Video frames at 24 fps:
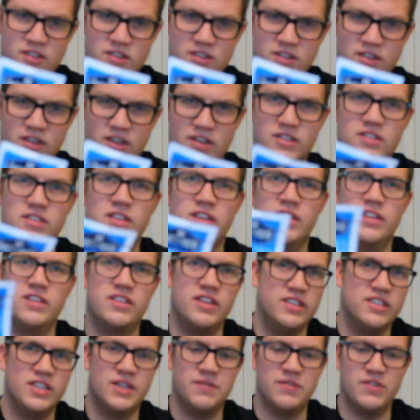You gotta
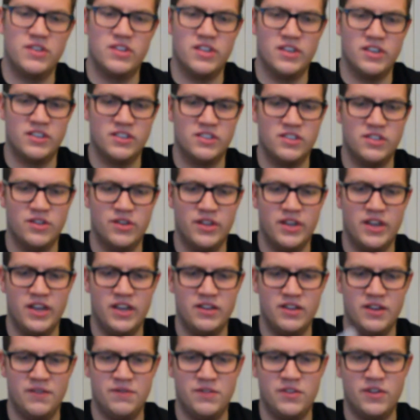sanitize everything so
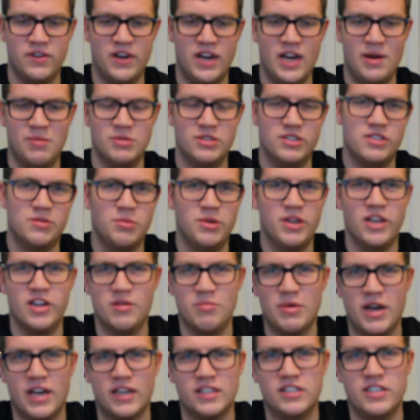that if there happens to be any
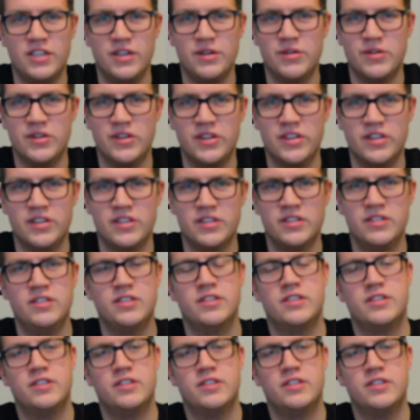bacteria